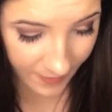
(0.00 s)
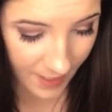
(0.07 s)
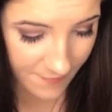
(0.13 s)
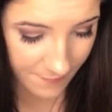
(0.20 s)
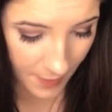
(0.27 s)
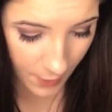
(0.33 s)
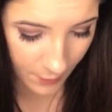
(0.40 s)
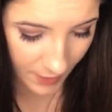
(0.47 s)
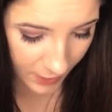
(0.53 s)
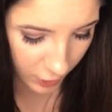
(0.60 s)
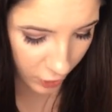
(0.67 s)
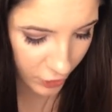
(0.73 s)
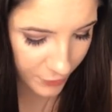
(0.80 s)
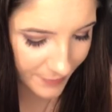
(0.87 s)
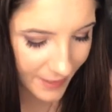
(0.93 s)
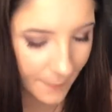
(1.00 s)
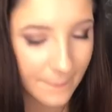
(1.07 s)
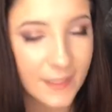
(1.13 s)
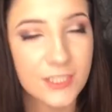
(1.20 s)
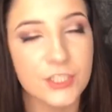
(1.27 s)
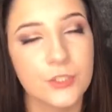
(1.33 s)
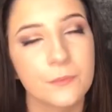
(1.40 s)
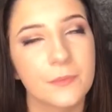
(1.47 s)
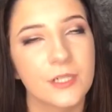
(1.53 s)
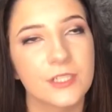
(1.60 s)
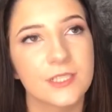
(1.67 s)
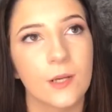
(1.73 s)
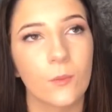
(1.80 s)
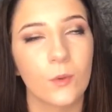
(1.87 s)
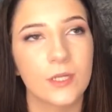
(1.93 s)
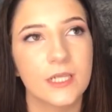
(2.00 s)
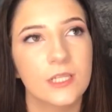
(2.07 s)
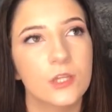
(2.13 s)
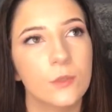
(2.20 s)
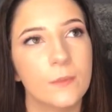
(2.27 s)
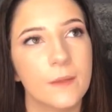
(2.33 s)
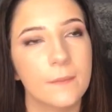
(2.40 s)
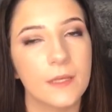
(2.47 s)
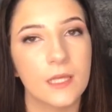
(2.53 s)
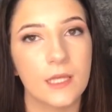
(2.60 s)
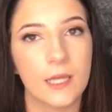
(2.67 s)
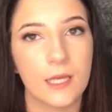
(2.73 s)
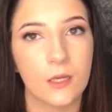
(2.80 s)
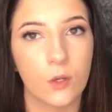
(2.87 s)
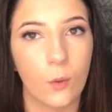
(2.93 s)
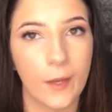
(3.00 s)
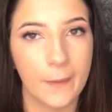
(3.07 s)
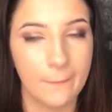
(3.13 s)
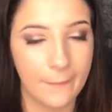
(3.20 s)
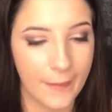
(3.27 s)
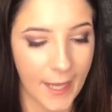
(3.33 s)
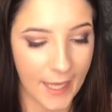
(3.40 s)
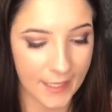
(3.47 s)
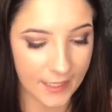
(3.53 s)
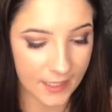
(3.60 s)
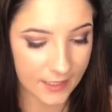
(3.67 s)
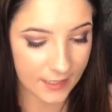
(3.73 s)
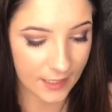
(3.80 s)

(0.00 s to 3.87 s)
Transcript: I got them in a medium because I wanted them to be like quite baggy,